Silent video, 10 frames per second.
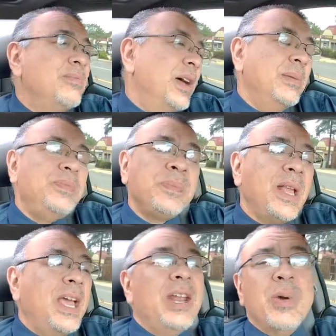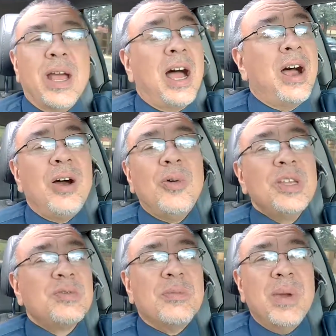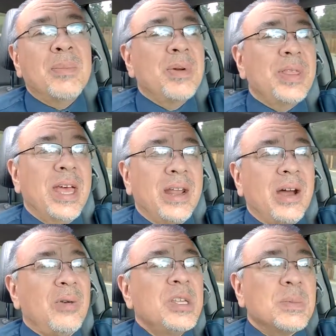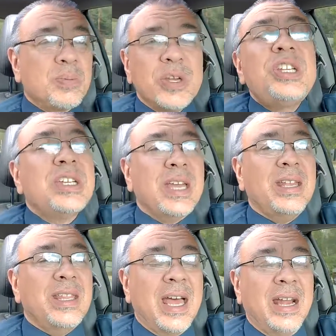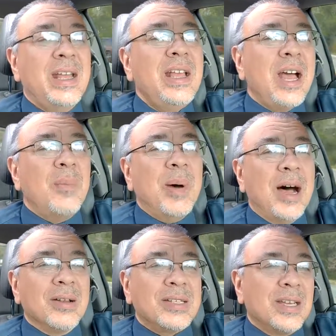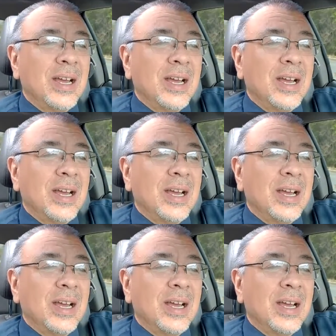But anyway, I always remembered that, and I always appreciated that about